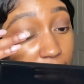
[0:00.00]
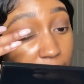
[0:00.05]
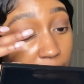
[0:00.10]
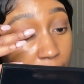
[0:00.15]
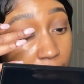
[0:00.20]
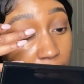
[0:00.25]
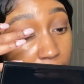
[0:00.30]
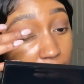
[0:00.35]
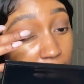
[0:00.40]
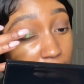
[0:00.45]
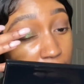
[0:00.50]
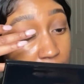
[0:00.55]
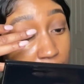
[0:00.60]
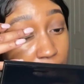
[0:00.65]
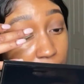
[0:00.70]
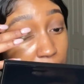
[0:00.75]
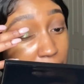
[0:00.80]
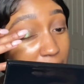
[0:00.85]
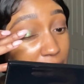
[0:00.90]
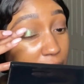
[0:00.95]
and a
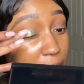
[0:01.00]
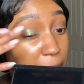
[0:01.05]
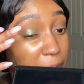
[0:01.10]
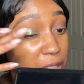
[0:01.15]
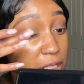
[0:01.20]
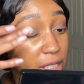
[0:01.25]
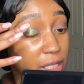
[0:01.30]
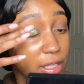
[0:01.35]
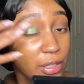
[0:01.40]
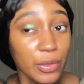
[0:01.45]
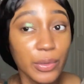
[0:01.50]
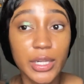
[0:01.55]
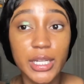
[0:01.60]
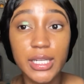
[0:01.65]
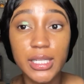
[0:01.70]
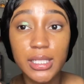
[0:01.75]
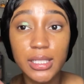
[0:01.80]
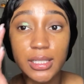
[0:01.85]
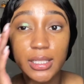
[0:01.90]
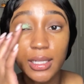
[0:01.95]
little bit up into the
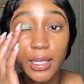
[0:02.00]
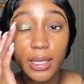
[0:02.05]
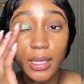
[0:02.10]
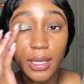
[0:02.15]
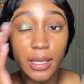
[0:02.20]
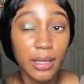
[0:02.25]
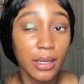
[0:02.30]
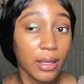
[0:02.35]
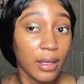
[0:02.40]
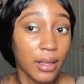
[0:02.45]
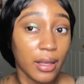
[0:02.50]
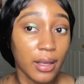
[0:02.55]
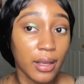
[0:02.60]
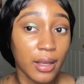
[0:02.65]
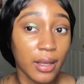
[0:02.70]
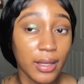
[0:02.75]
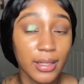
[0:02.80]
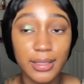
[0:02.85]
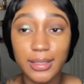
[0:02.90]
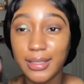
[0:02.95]
crease.
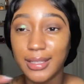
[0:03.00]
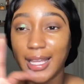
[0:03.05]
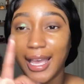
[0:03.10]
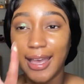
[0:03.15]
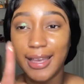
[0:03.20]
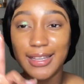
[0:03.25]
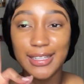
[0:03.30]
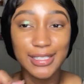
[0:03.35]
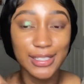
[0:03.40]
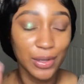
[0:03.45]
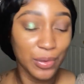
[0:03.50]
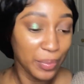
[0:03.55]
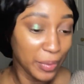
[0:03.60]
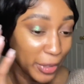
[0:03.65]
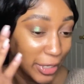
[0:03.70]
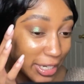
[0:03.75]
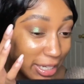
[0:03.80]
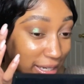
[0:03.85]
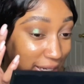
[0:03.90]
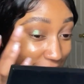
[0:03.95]
That is so
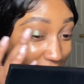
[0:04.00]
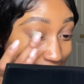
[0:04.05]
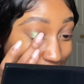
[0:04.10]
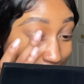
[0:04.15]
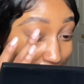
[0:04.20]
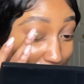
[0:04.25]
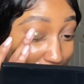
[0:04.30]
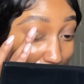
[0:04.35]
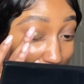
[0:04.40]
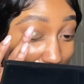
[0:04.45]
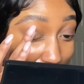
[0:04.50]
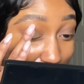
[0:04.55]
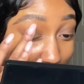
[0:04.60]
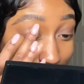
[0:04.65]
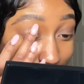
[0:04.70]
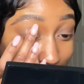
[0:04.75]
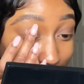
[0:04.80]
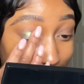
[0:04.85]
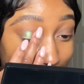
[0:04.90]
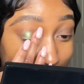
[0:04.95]
pretty.
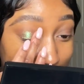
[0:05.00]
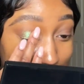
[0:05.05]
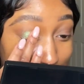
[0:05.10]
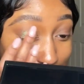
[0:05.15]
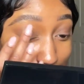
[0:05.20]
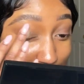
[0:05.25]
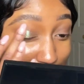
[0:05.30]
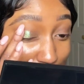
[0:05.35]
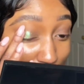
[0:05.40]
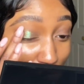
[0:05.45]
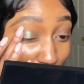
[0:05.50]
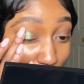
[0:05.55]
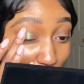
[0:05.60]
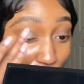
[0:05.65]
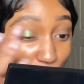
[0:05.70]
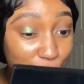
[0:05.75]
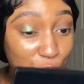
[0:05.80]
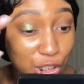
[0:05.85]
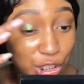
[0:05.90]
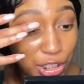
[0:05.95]
It's so
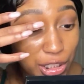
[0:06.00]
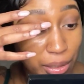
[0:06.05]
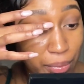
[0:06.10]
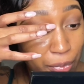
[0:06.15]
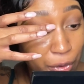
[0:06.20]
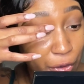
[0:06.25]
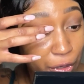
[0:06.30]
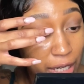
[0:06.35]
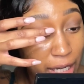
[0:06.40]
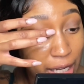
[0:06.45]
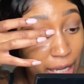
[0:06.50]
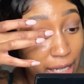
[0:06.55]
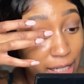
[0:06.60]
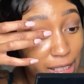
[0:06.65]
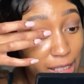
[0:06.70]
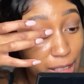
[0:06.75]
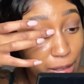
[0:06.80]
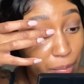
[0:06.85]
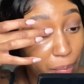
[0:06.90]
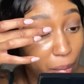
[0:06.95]
shimmery and
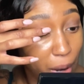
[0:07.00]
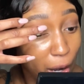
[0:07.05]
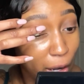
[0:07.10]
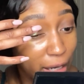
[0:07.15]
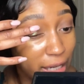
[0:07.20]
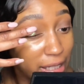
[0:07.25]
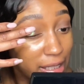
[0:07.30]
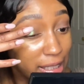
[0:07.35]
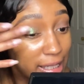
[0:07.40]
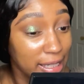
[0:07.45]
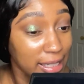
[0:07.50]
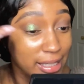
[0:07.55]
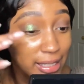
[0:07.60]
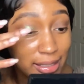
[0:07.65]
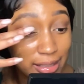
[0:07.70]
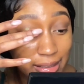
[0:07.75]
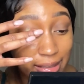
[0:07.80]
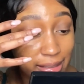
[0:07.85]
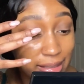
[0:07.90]
sparkly.